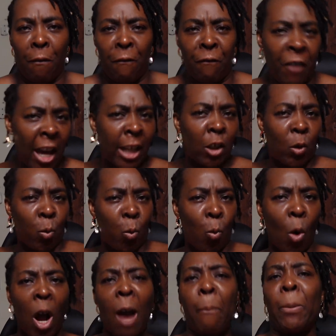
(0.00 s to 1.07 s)
fix
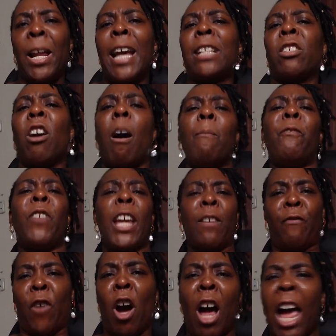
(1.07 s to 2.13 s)
workplace conflict
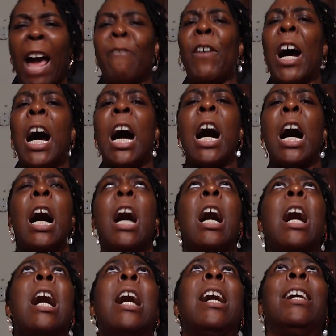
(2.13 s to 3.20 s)

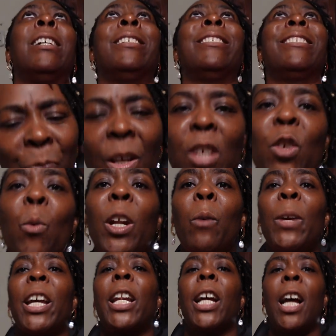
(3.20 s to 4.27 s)
forever. So what are
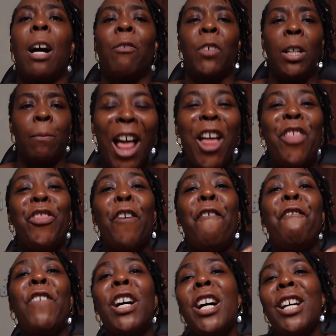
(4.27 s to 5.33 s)
we going to cover? The
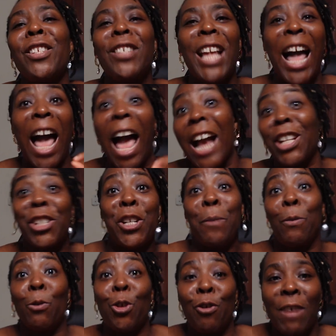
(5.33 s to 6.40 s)
first
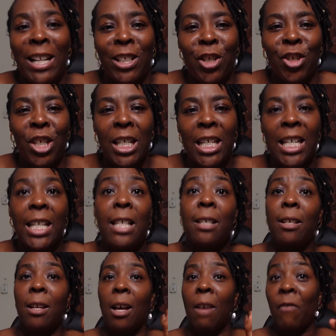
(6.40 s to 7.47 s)
actionable strategy
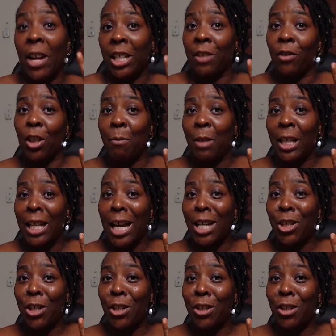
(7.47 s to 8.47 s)
is effective communication